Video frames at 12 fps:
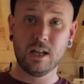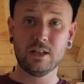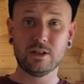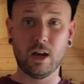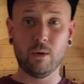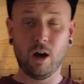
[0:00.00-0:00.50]

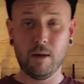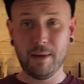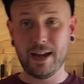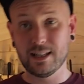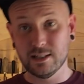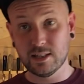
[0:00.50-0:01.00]
So I
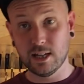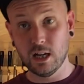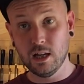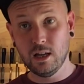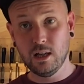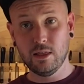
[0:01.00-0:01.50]
may
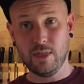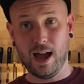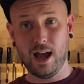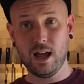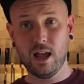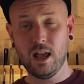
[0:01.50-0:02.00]
consider
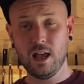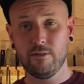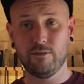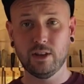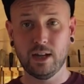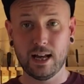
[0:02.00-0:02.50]
that
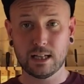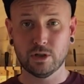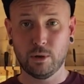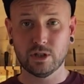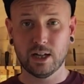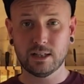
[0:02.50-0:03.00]
for the next
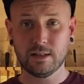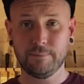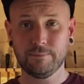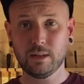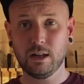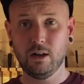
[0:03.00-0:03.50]
project
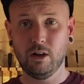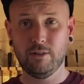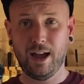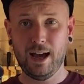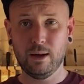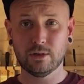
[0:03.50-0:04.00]
of
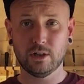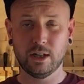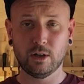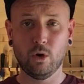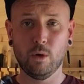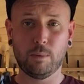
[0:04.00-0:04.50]
how to
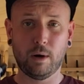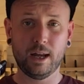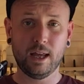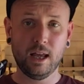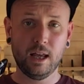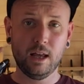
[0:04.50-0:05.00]

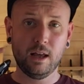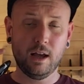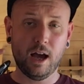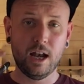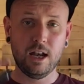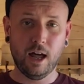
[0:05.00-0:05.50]
incorporate
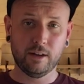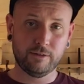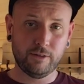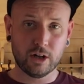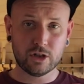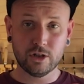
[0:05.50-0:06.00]
another
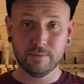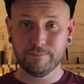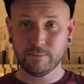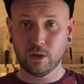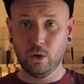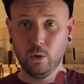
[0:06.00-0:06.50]
function.
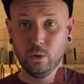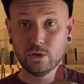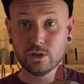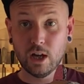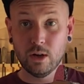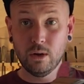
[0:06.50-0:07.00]

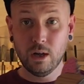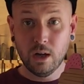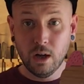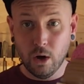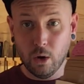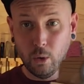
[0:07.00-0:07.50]
Also,
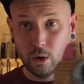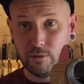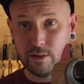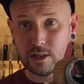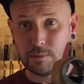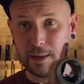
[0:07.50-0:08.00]
all of
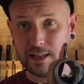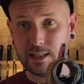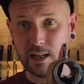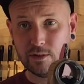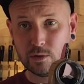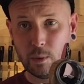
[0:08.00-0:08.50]
this space
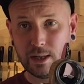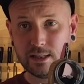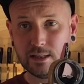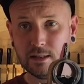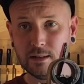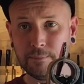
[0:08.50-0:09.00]
here is
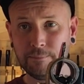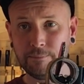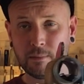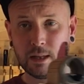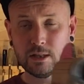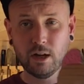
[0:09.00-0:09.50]
wasted.
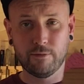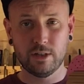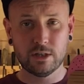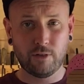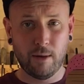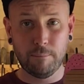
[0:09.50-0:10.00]
So if
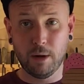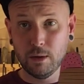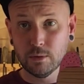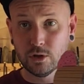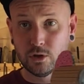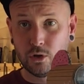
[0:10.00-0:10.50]
this front part
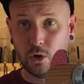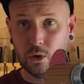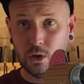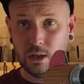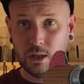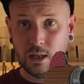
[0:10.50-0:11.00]
was a
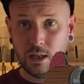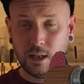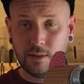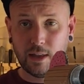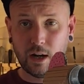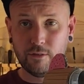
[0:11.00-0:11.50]
drawer,
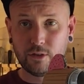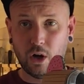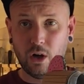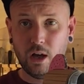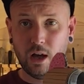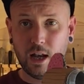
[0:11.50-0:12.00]
then I've
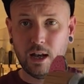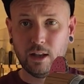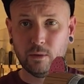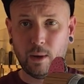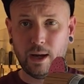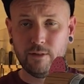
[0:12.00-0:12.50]
got
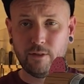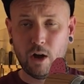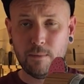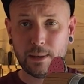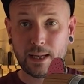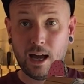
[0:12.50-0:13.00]
another way of
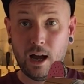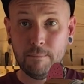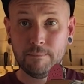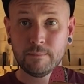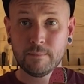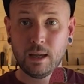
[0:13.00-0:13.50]
opening it
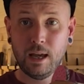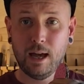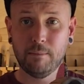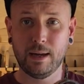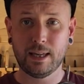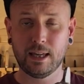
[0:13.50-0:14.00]
up
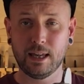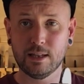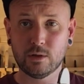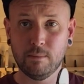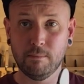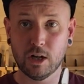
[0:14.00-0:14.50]
and making it
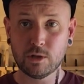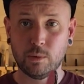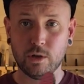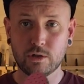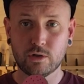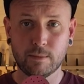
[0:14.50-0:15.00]
into a much
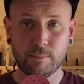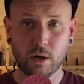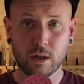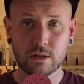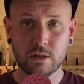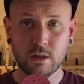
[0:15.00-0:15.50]
more interesting
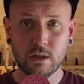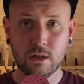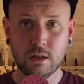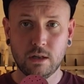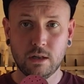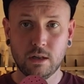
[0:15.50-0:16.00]
product.
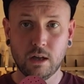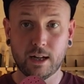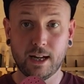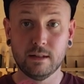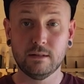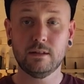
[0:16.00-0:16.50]

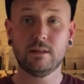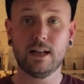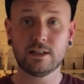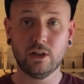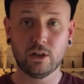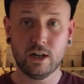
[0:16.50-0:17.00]
Okay,
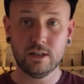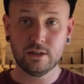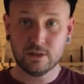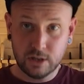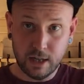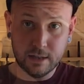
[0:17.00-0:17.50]
thanks a lot
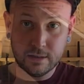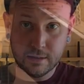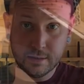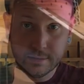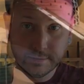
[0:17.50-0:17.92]
guys, cheers.